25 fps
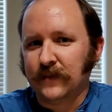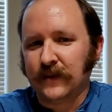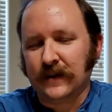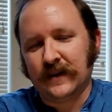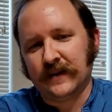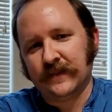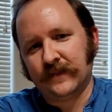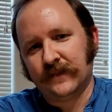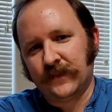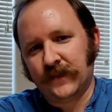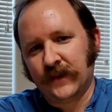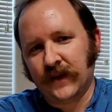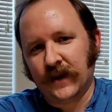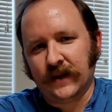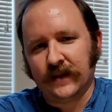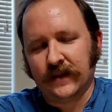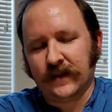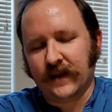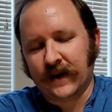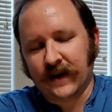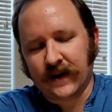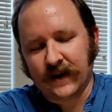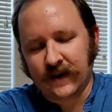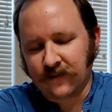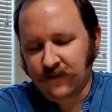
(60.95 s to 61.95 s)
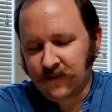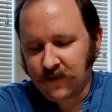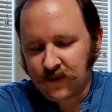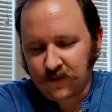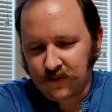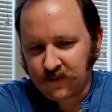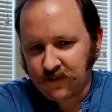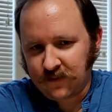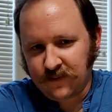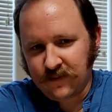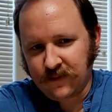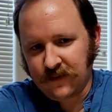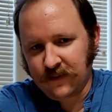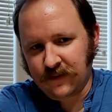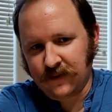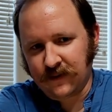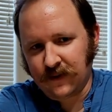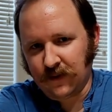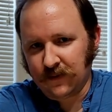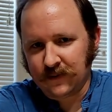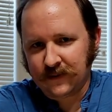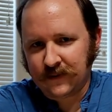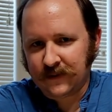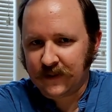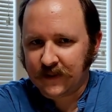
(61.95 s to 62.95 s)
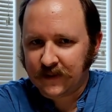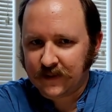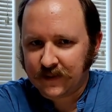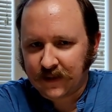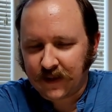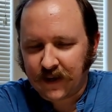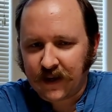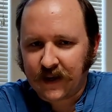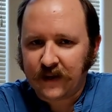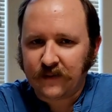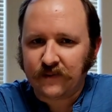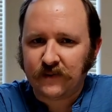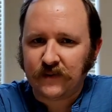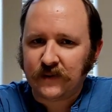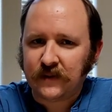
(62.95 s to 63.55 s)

Well, not live. You don't see it live.